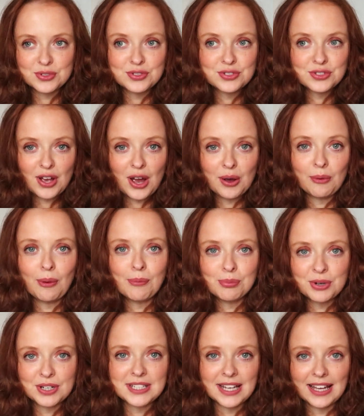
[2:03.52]
so
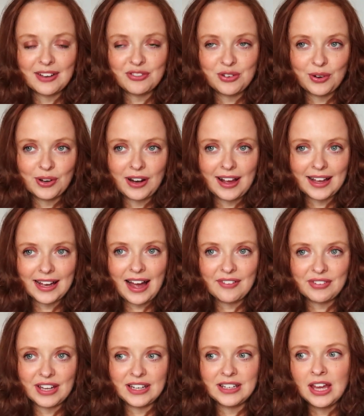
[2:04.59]
pretty if you're like
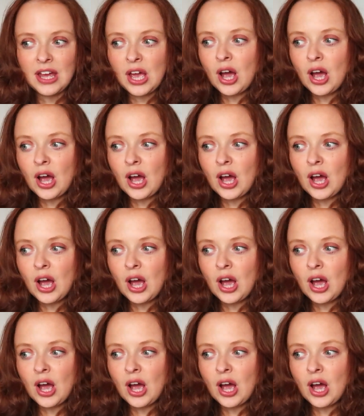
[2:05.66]
having